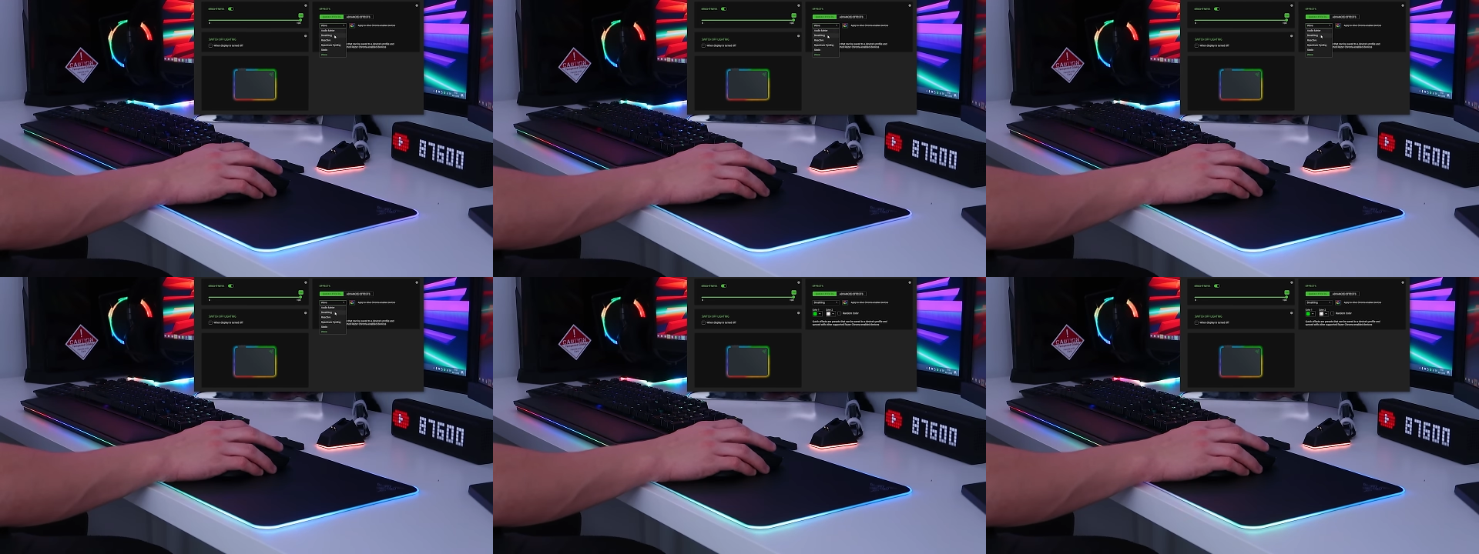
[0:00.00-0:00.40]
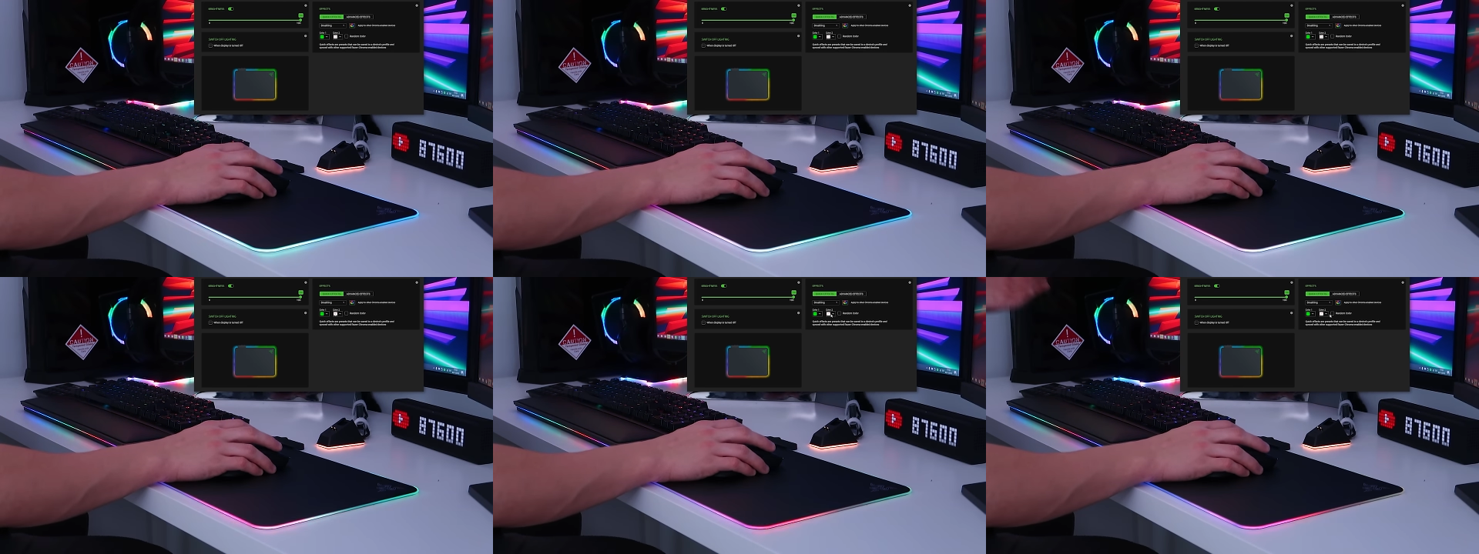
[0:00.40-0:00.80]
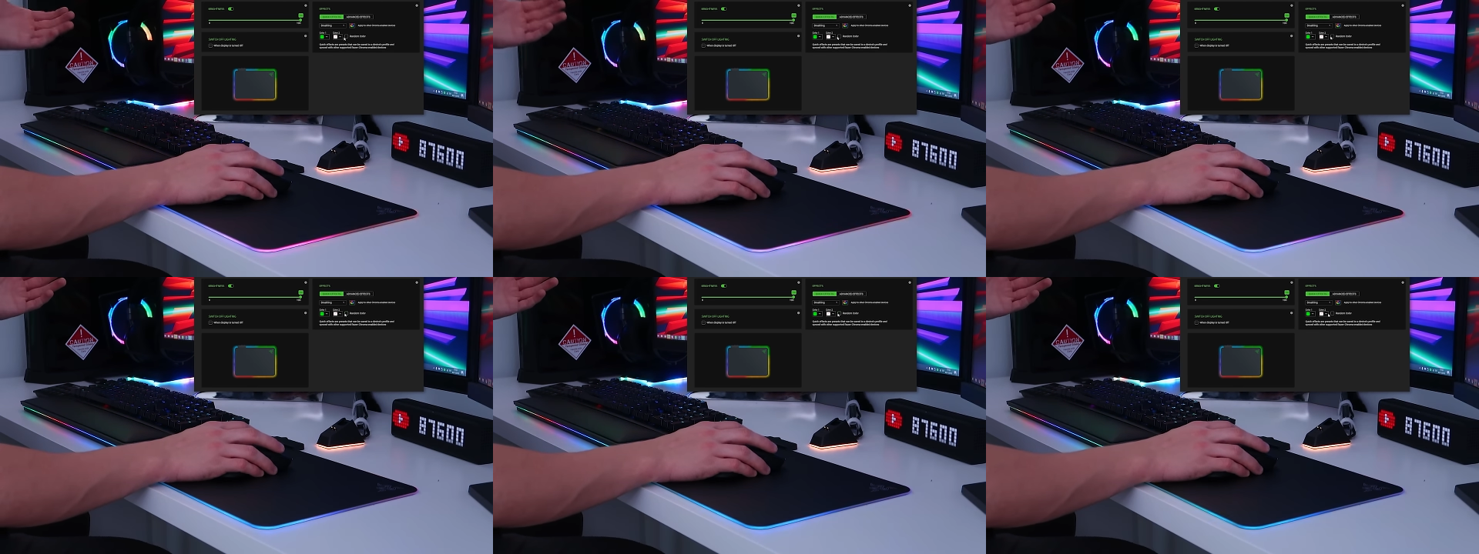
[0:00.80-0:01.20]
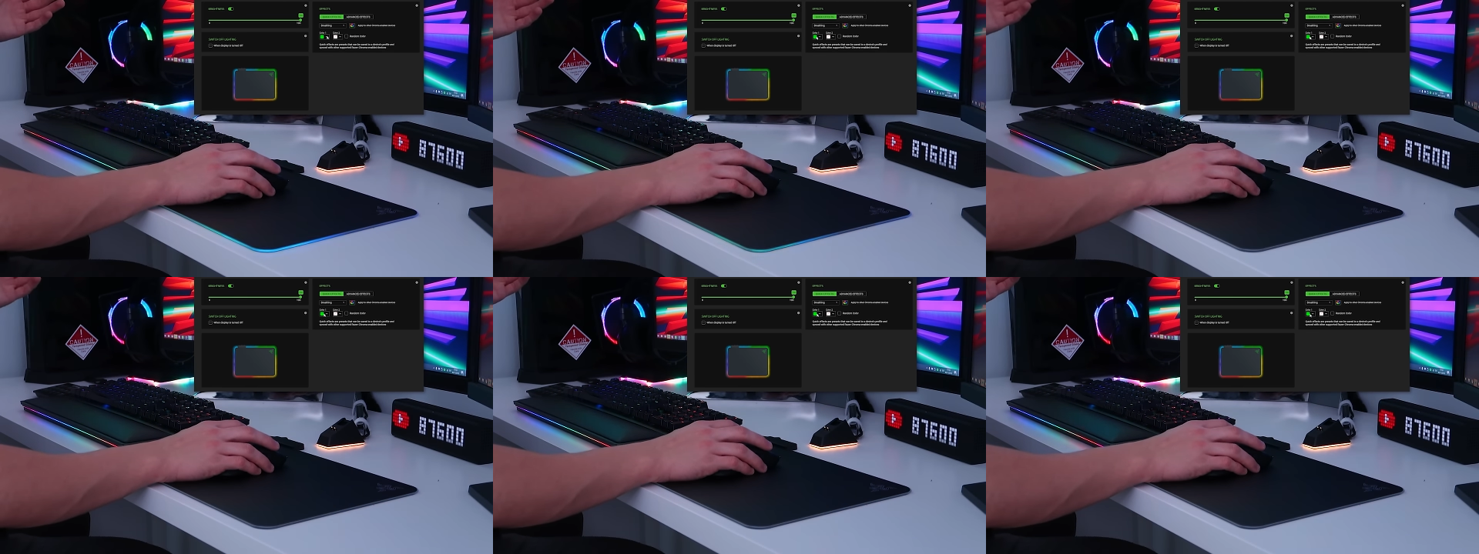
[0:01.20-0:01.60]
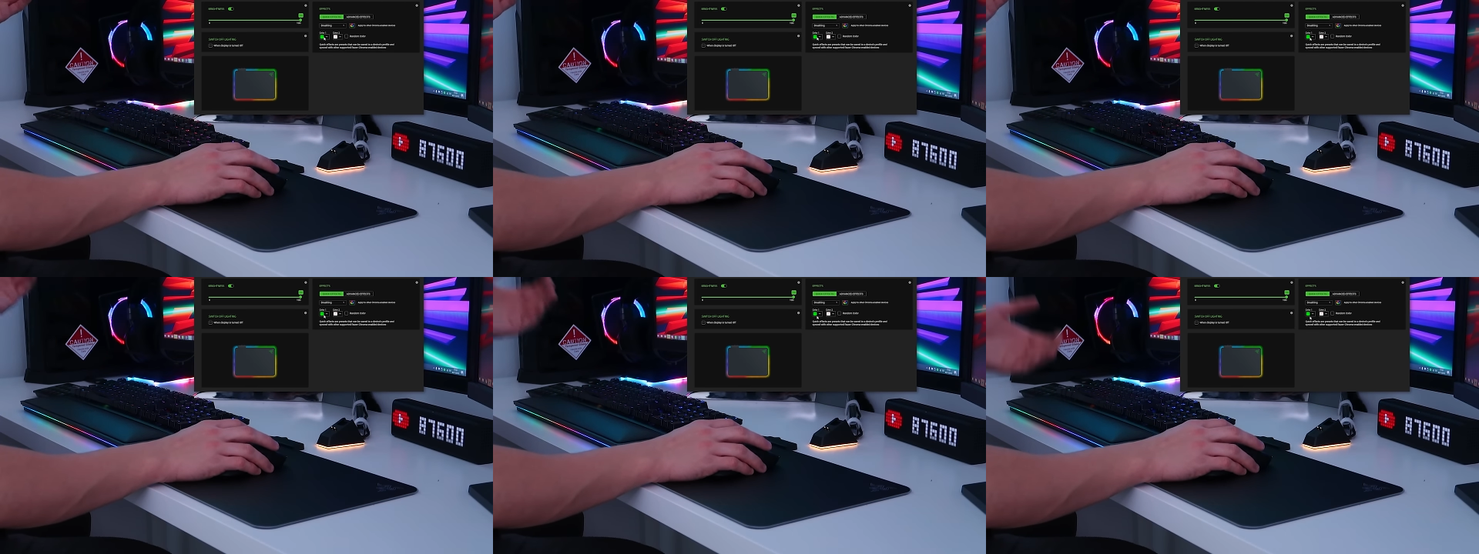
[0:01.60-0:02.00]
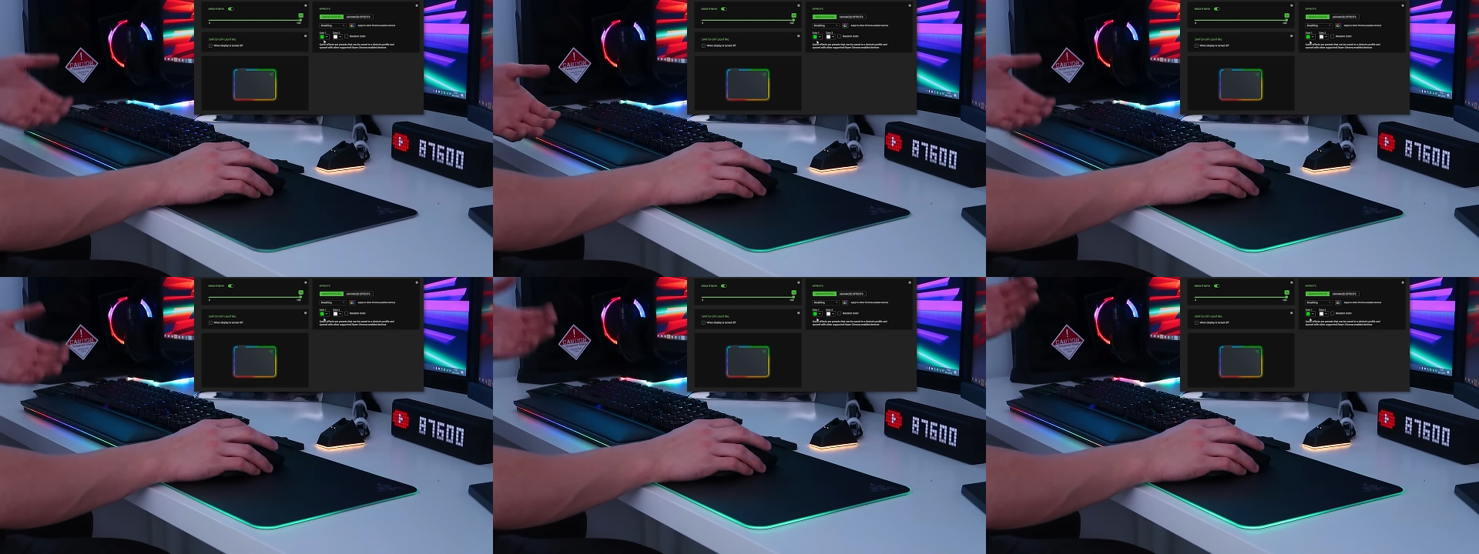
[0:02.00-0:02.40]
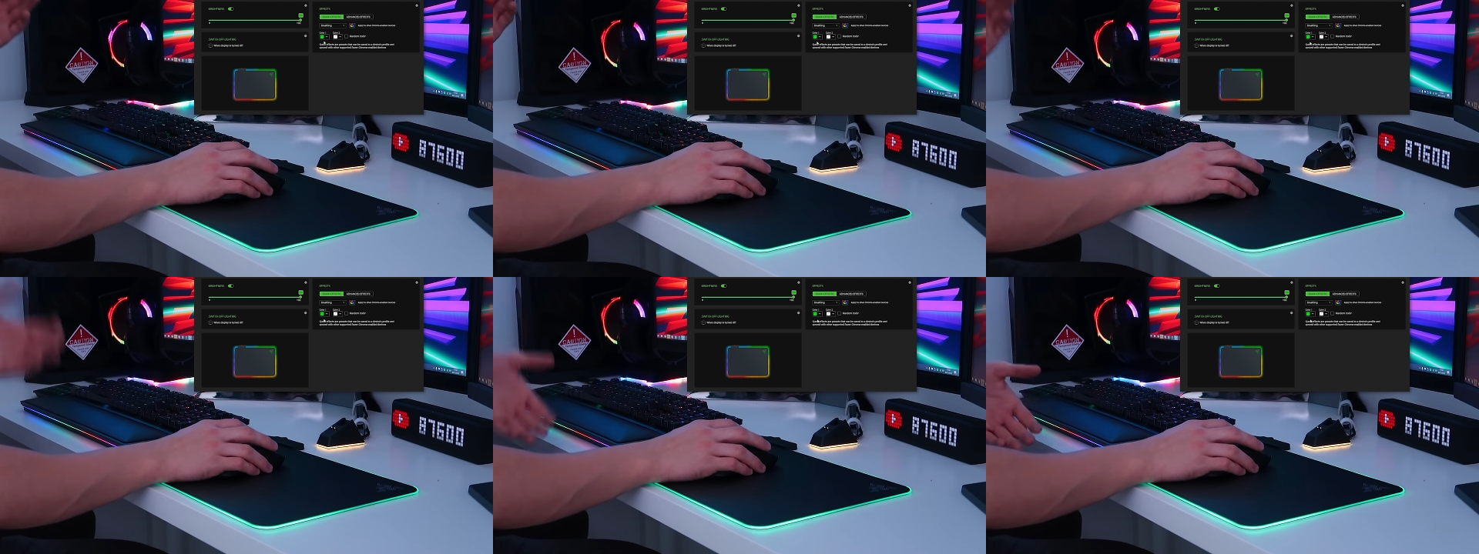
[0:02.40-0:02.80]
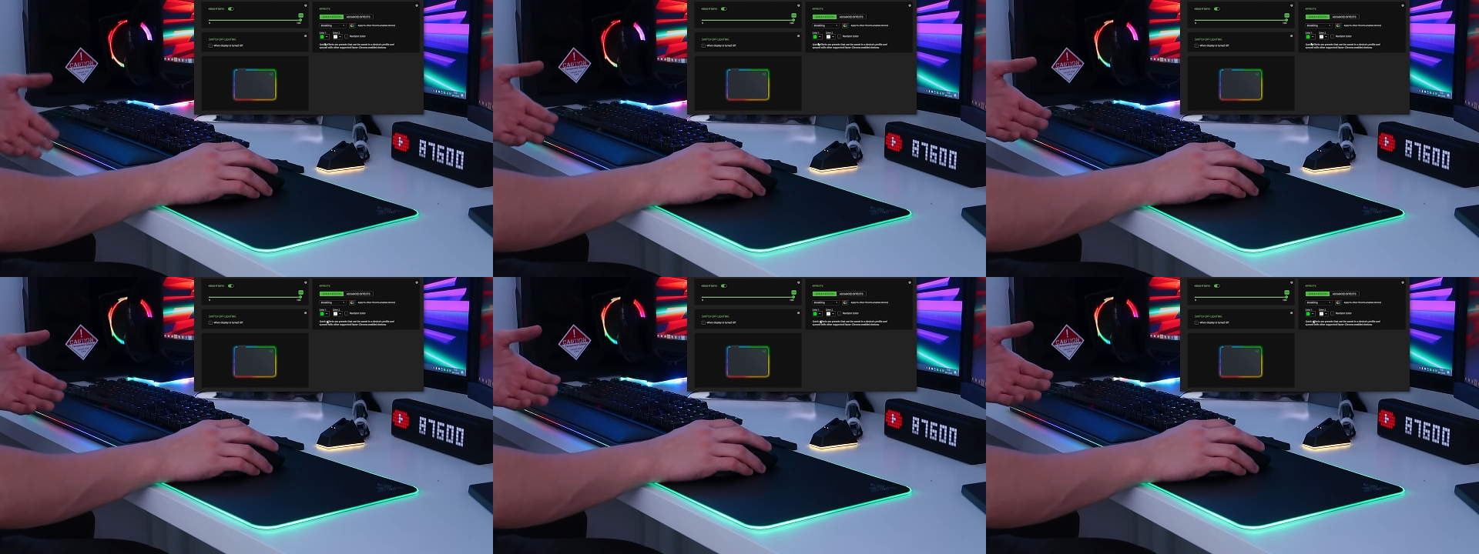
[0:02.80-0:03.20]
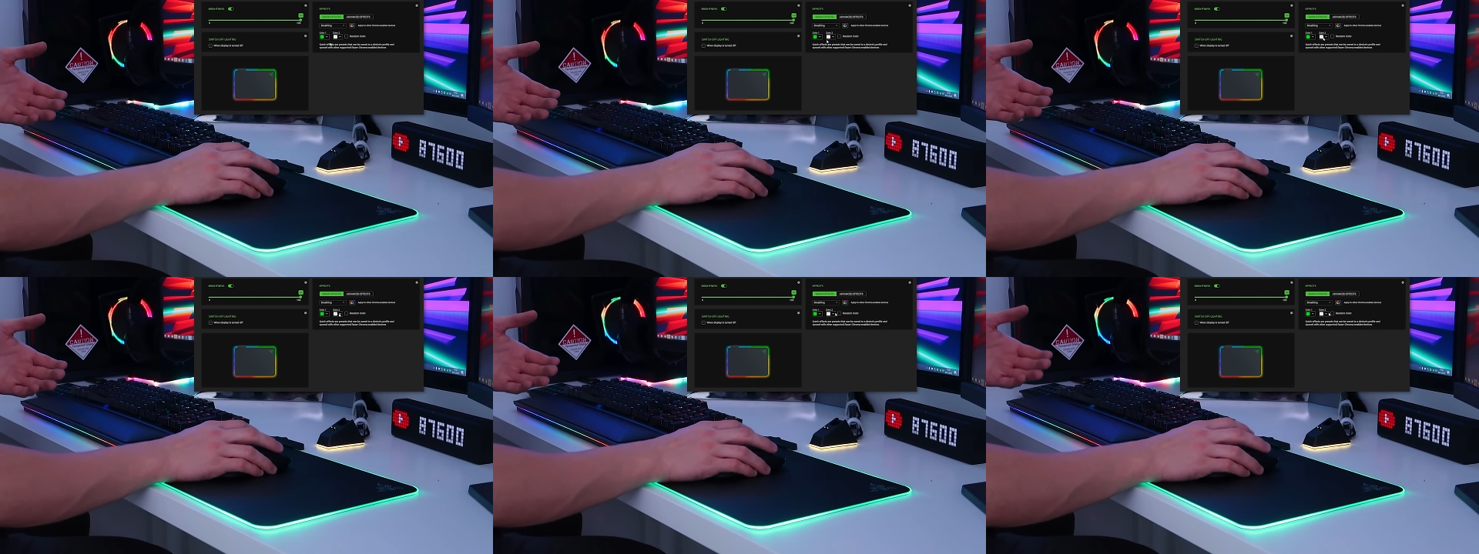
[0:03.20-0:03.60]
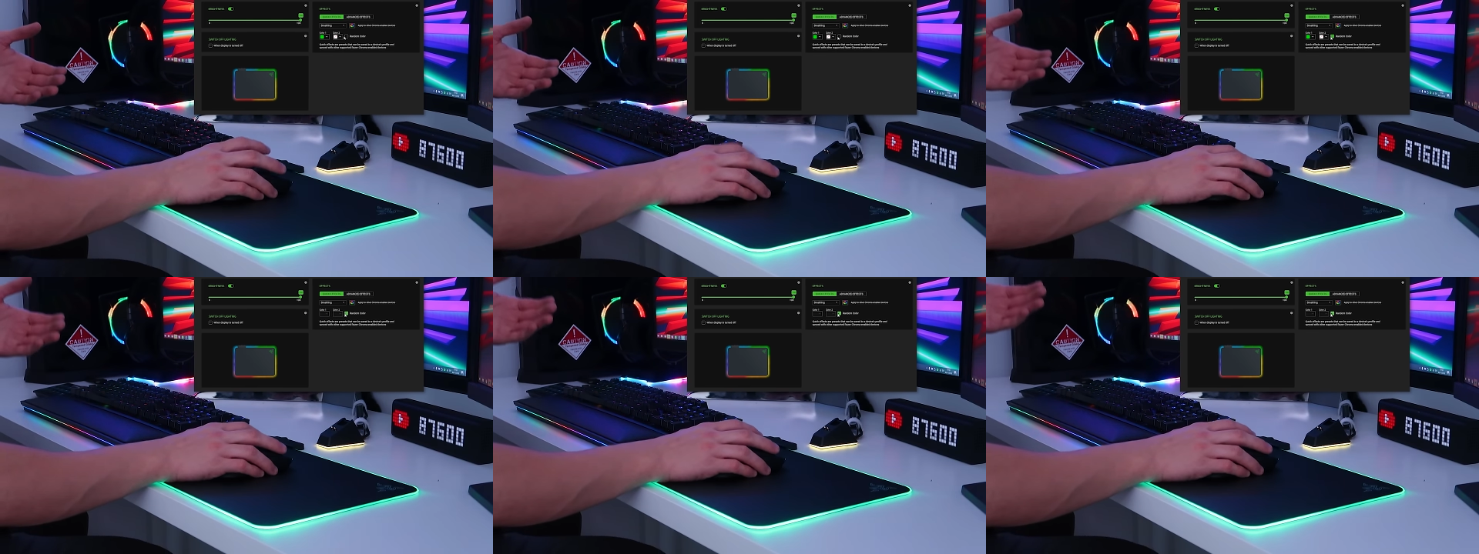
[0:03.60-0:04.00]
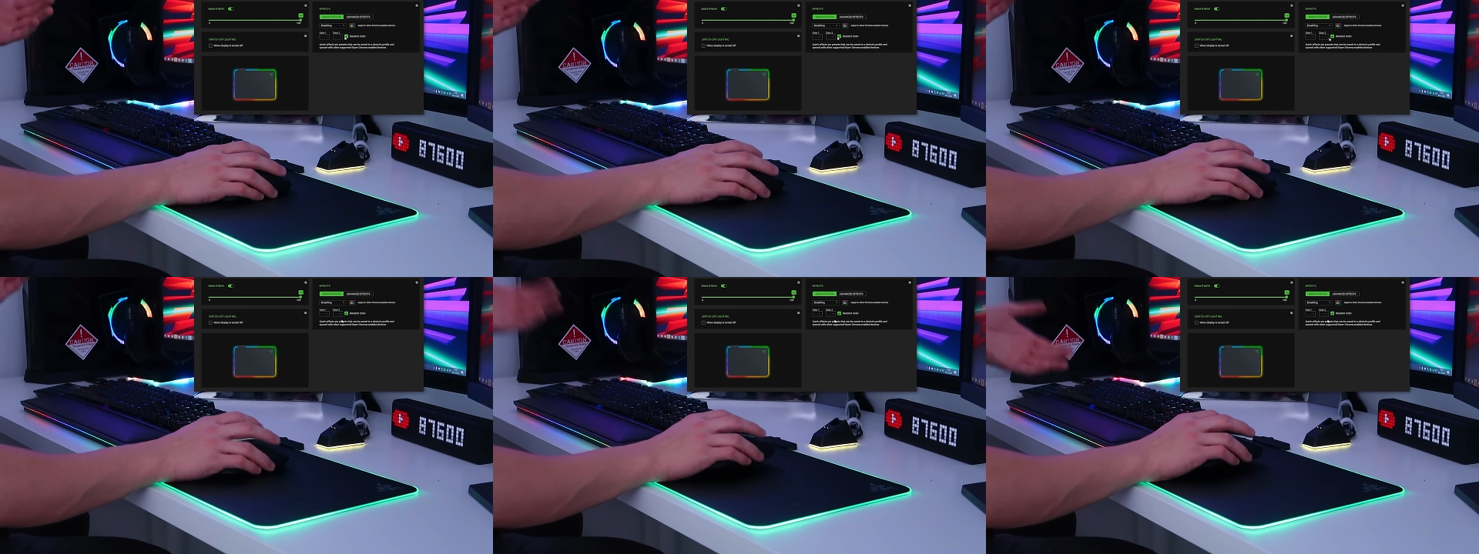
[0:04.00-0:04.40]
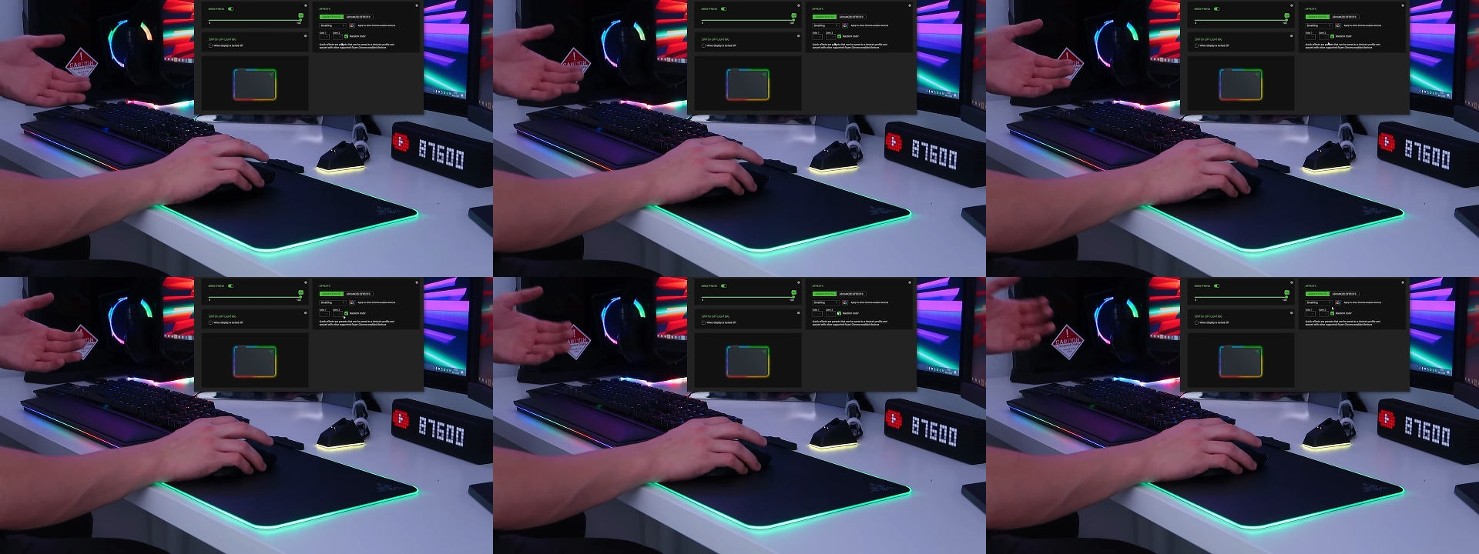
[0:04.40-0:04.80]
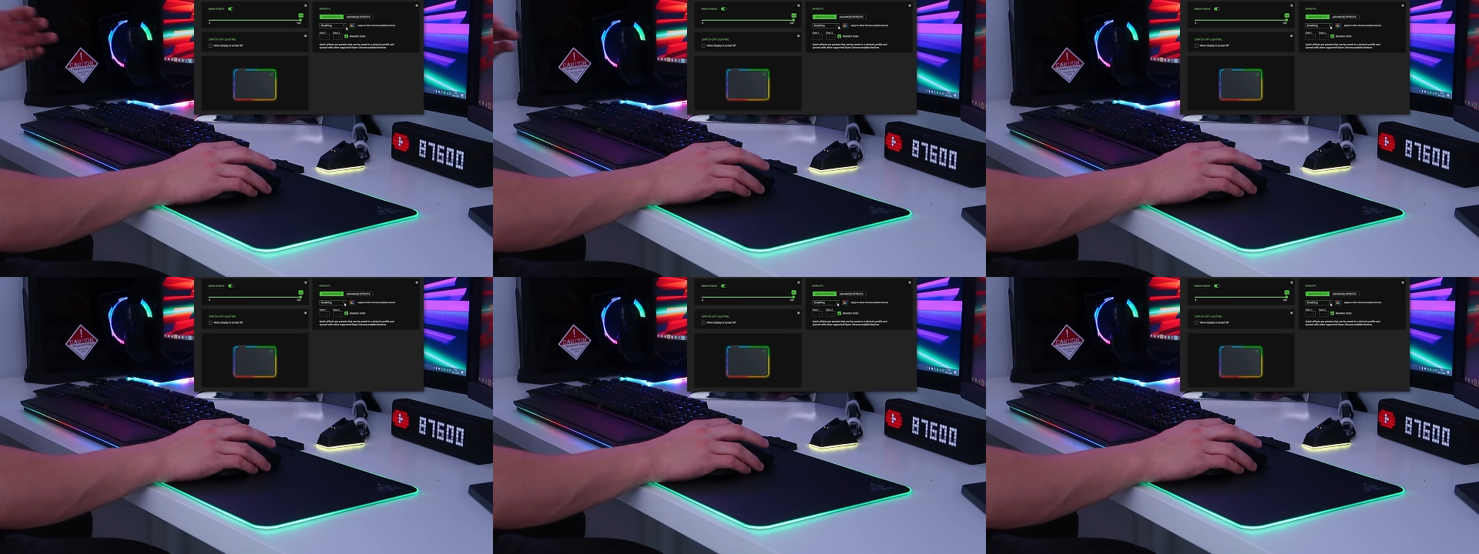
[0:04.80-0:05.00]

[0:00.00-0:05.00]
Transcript: Nobody's mouth can be seen.